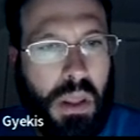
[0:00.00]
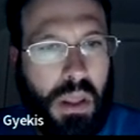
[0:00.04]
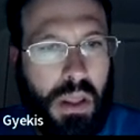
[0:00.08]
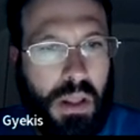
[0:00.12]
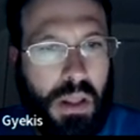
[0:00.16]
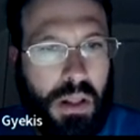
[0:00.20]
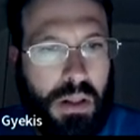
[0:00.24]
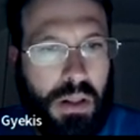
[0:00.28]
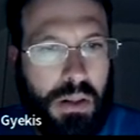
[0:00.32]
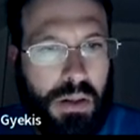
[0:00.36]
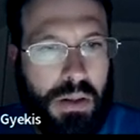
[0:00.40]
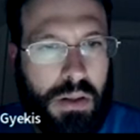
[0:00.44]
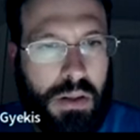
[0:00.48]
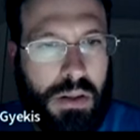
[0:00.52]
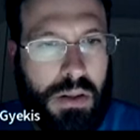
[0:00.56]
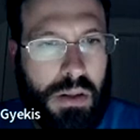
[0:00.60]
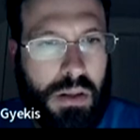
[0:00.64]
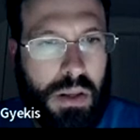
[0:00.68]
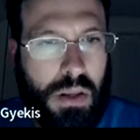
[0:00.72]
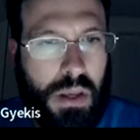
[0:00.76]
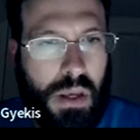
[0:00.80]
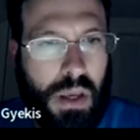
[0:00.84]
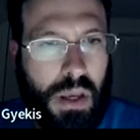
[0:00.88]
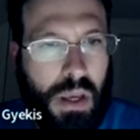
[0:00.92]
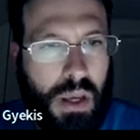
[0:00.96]
It looks
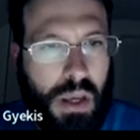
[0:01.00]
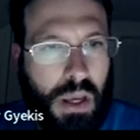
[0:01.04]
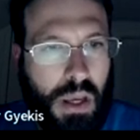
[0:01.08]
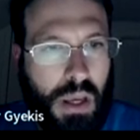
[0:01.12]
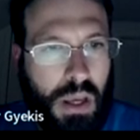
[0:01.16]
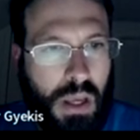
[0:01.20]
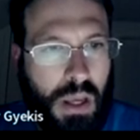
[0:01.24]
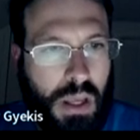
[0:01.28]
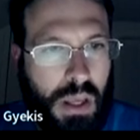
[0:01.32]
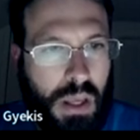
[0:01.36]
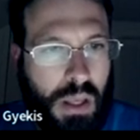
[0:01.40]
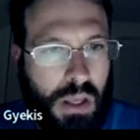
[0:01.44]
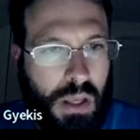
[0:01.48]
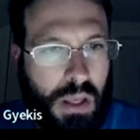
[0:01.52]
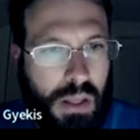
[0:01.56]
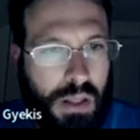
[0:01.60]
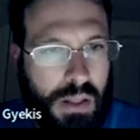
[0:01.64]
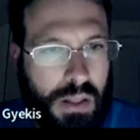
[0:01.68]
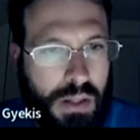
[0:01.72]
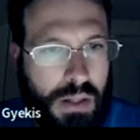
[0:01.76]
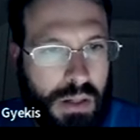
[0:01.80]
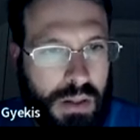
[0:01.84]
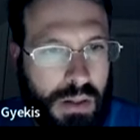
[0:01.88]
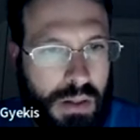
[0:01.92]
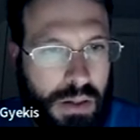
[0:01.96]
like it
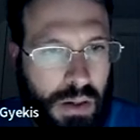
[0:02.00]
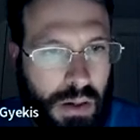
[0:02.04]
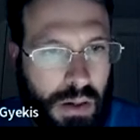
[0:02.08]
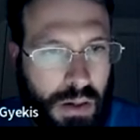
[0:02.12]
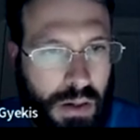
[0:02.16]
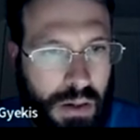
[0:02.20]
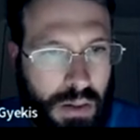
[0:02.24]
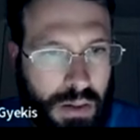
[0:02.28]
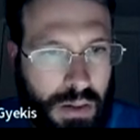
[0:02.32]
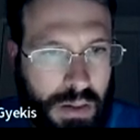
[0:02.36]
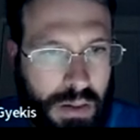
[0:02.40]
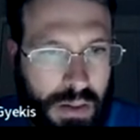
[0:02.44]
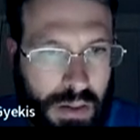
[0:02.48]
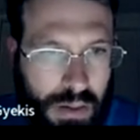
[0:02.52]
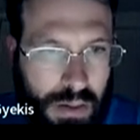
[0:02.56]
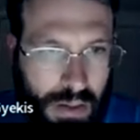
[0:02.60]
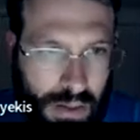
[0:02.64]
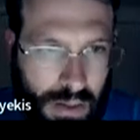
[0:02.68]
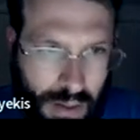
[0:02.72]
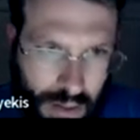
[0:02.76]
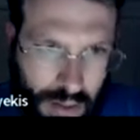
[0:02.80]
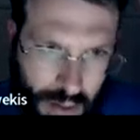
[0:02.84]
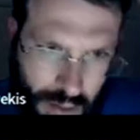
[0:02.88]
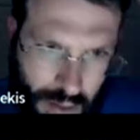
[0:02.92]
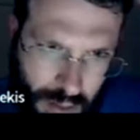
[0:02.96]

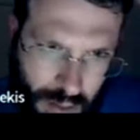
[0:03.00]
starts.